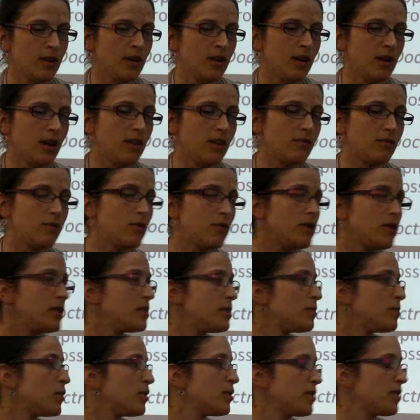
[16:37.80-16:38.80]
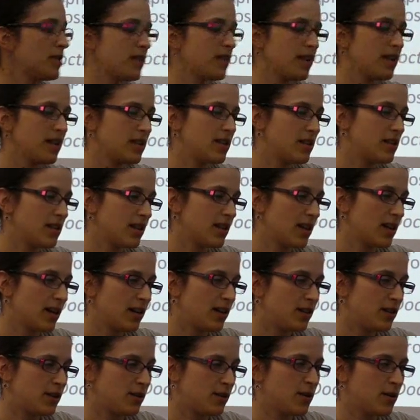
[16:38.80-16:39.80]
And Roy's monotheistic
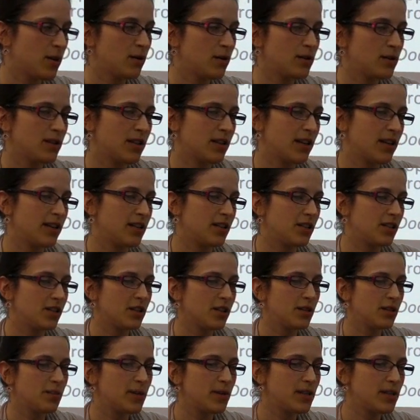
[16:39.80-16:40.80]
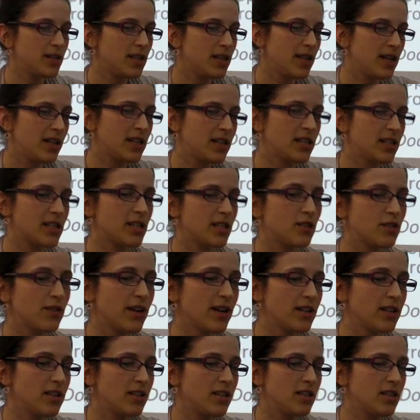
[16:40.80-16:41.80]
Hindu Golden Age could be seen as a
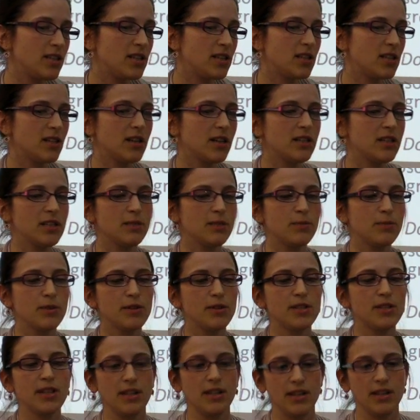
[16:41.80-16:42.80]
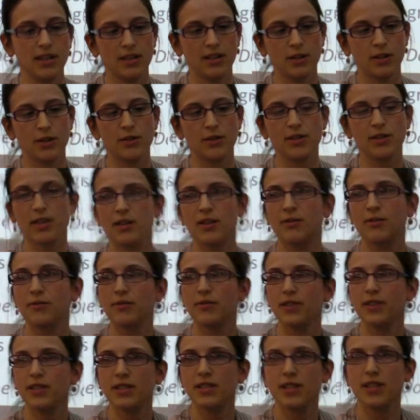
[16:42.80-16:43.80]
strategy designed to boost Hindu
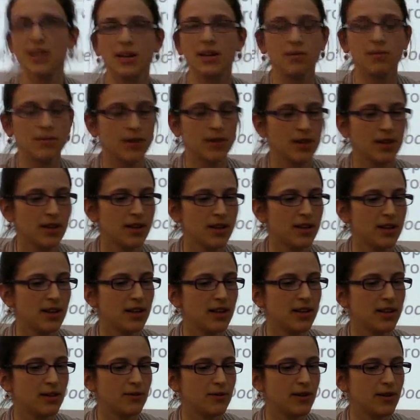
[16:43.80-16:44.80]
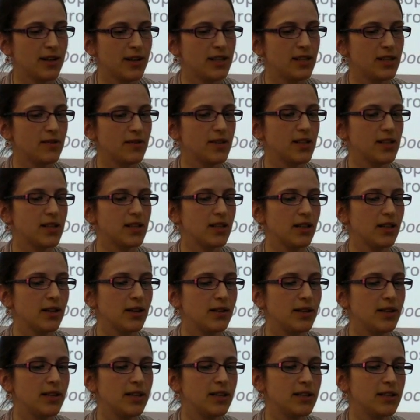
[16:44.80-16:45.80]
self-esteem in the face of this
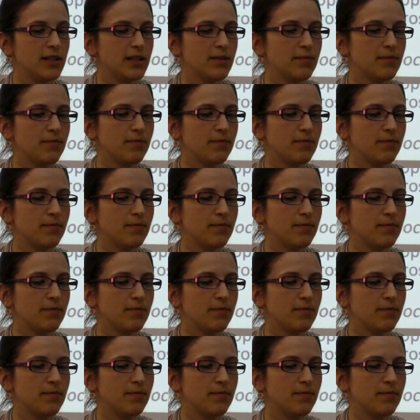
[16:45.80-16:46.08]
colonialism.